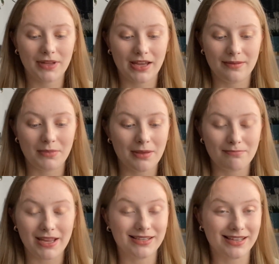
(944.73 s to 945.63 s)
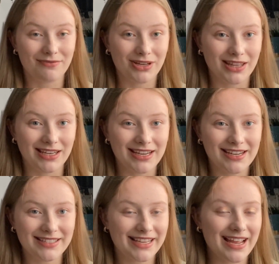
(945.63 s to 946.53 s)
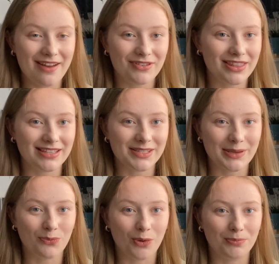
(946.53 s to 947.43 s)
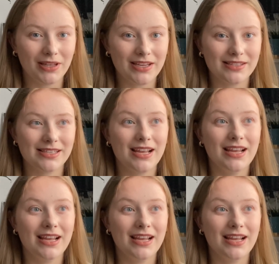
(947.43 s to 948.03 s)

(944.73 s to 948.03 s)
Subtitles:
It makes everything easy, everything's in one place,